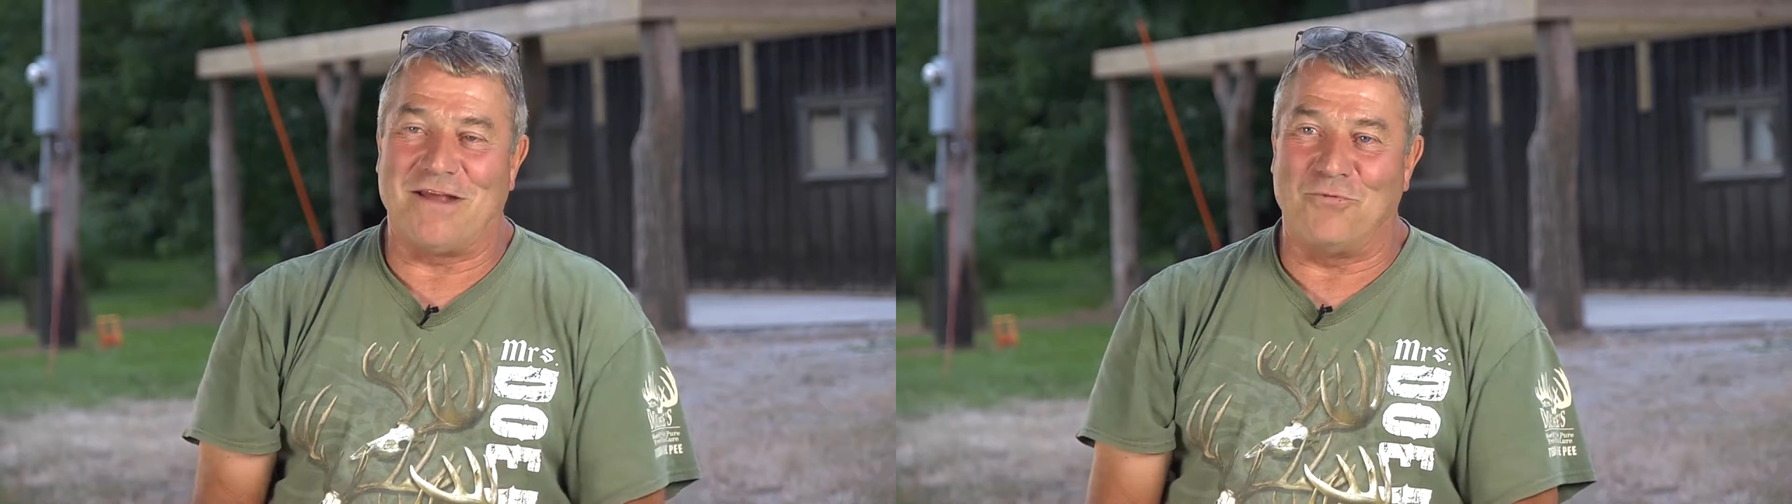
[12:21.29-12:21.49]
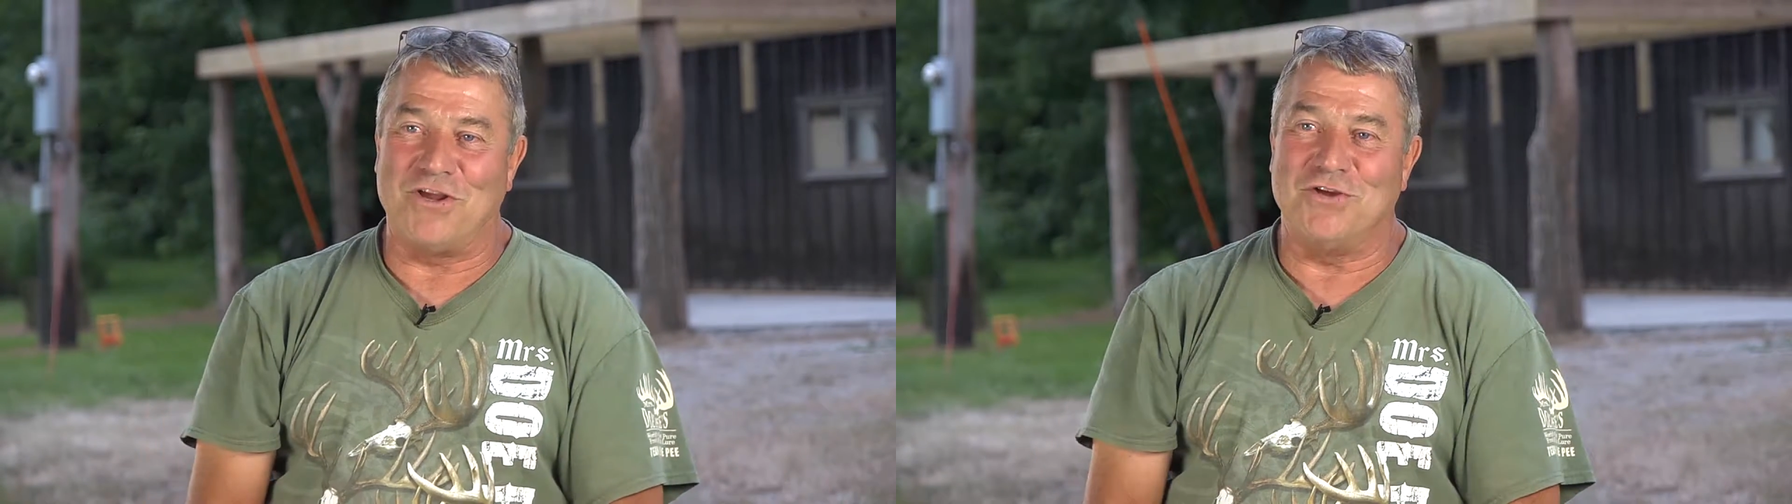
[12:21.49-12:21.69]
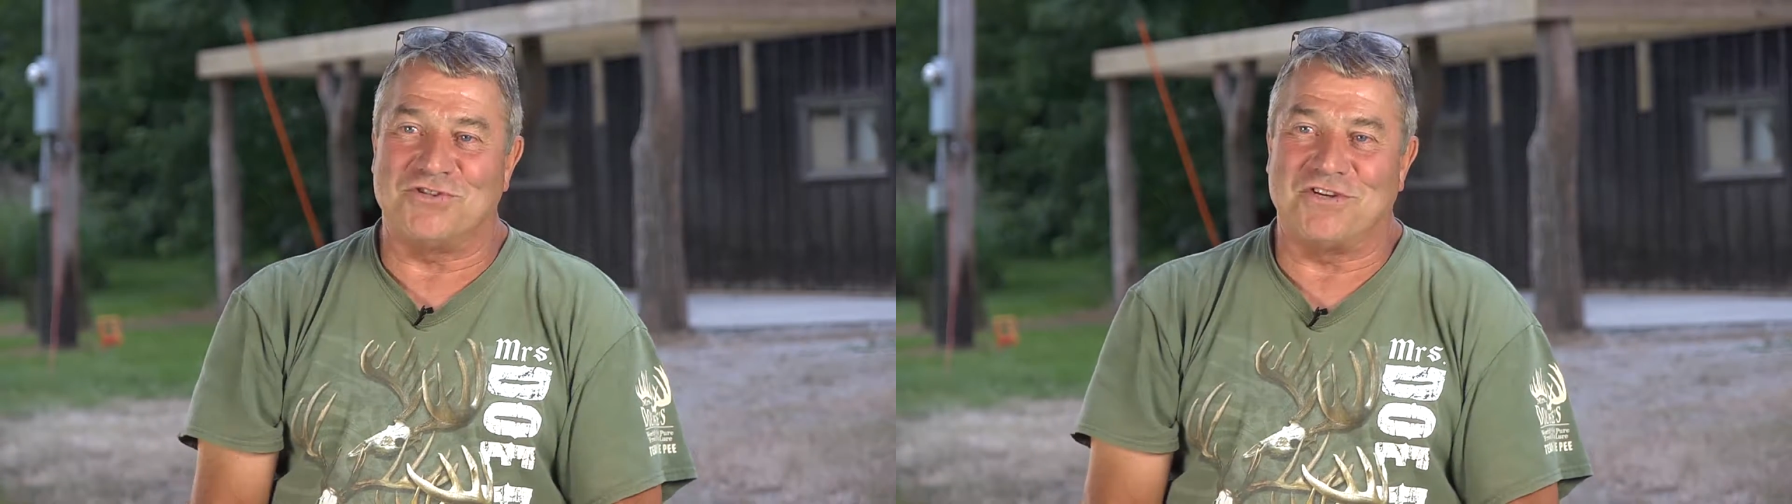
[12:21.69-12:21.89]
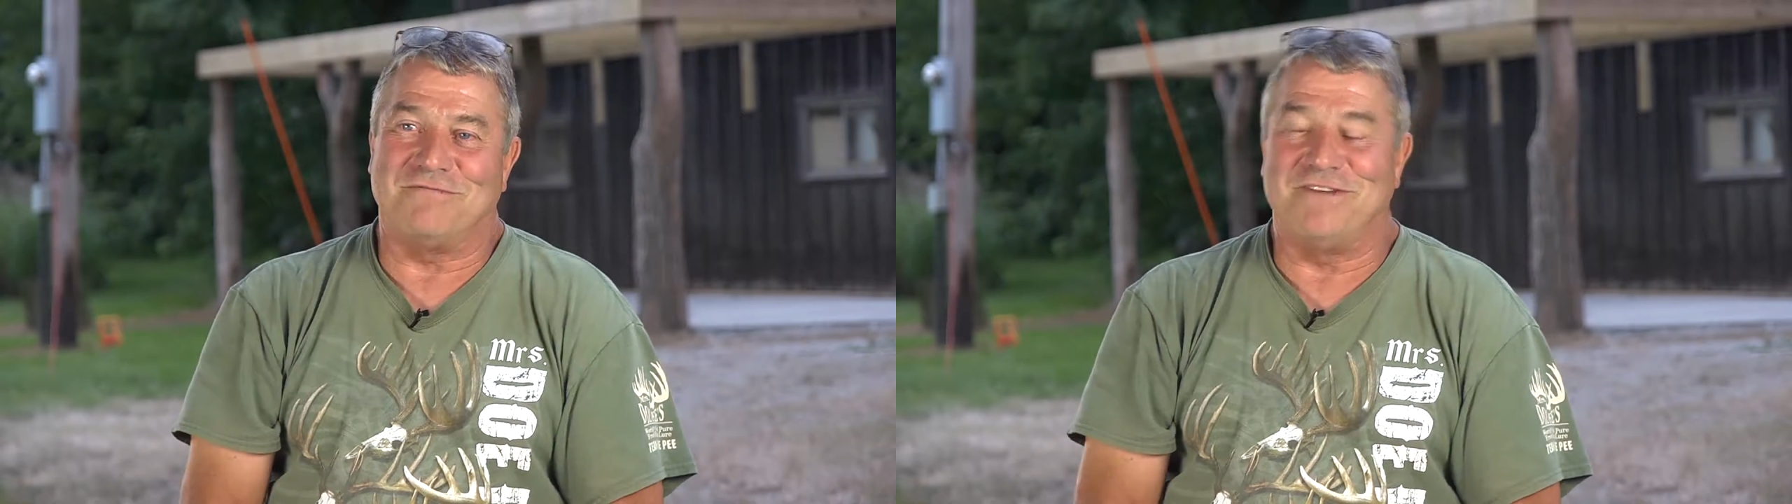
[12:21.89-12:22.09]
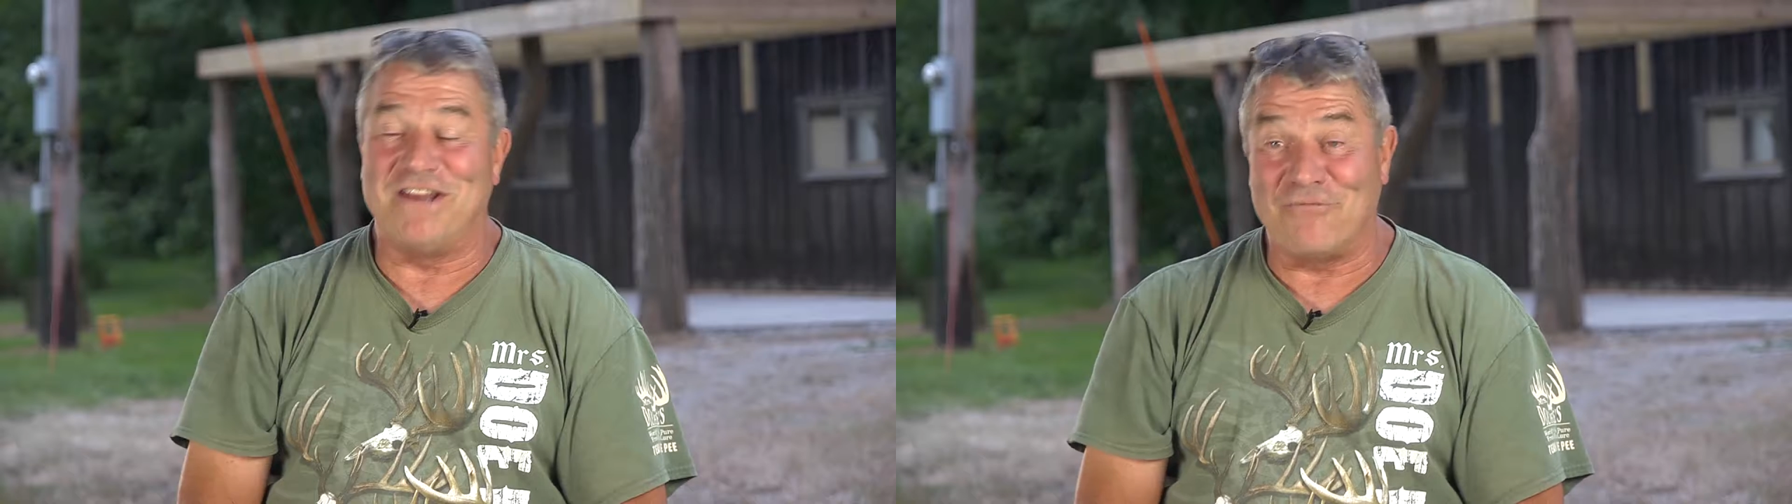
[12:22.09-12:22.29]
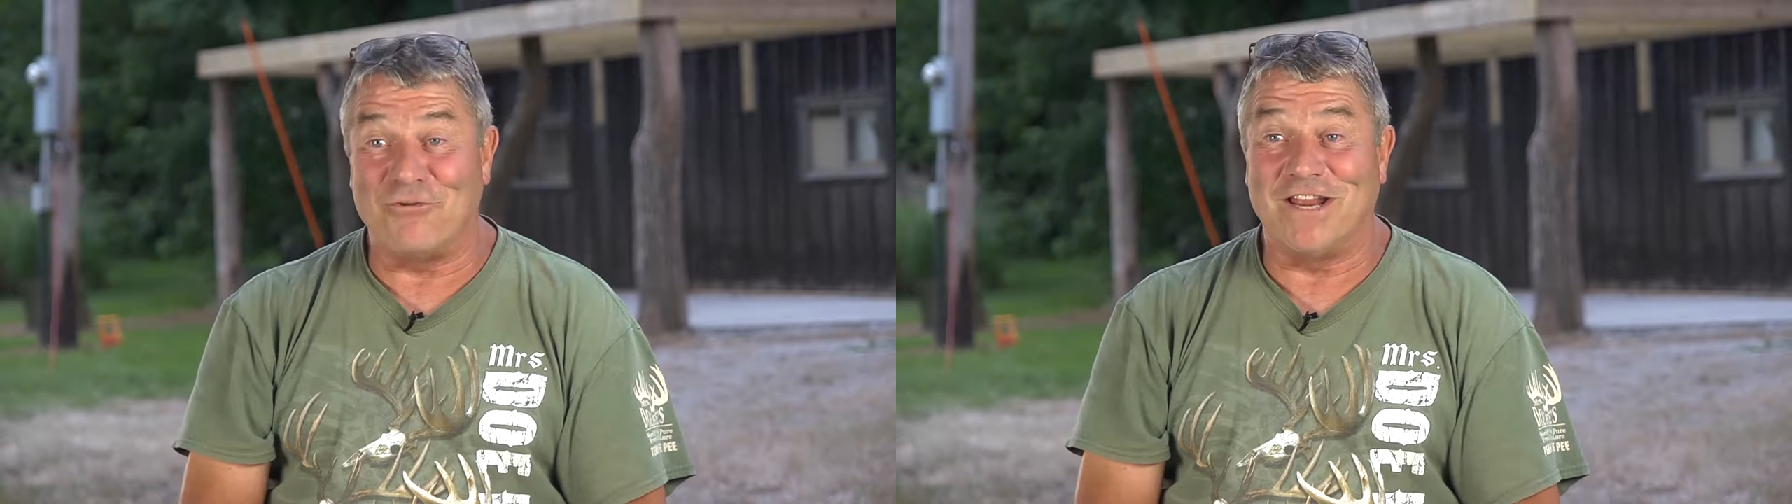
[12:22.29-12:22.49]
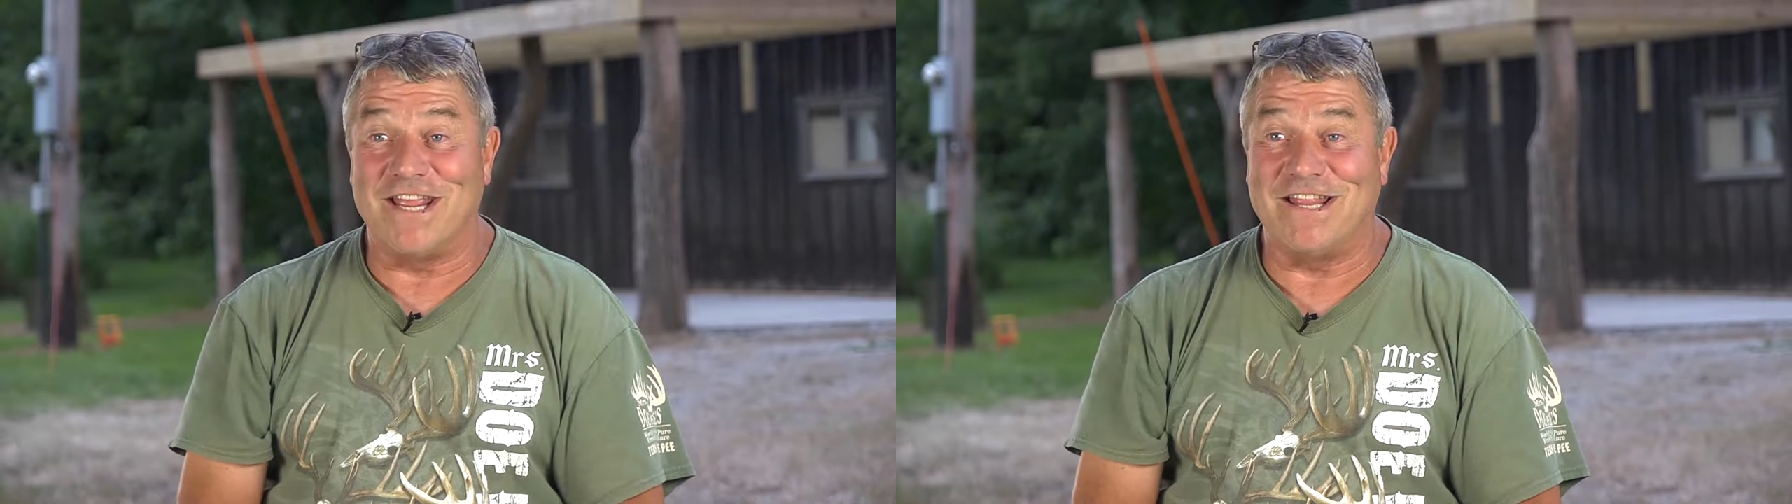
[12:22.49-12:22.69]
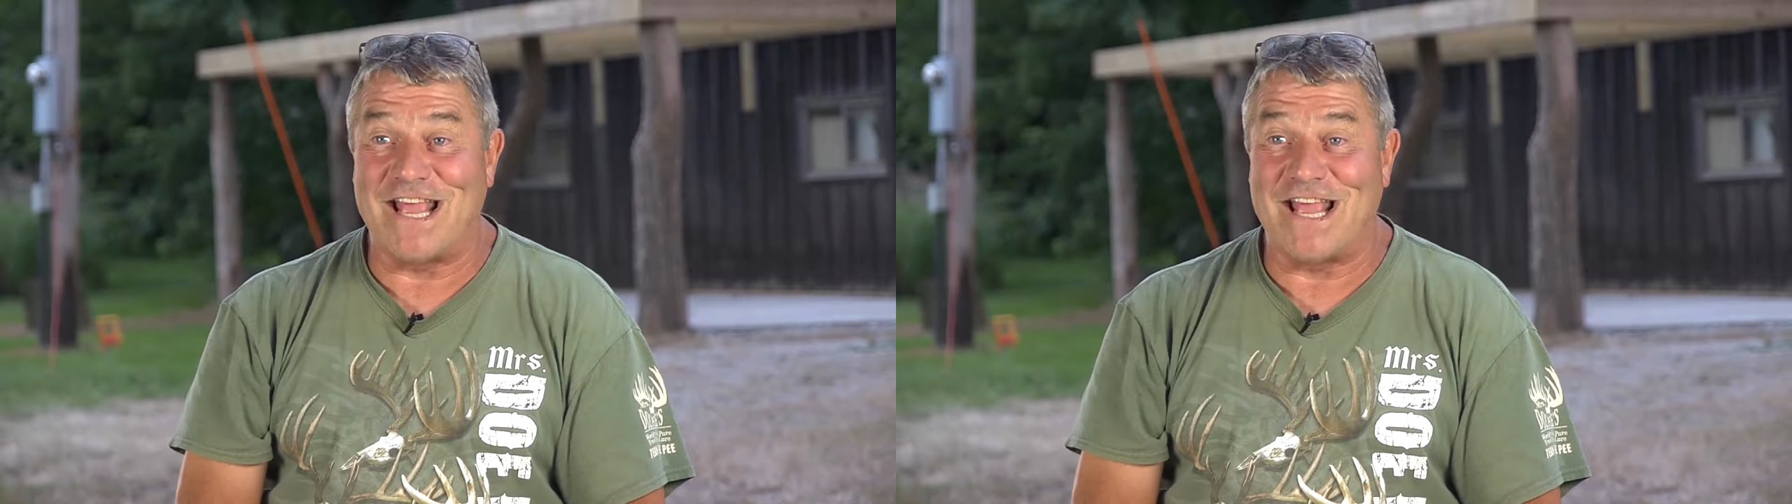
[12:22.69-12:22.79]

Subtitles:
we use it differently in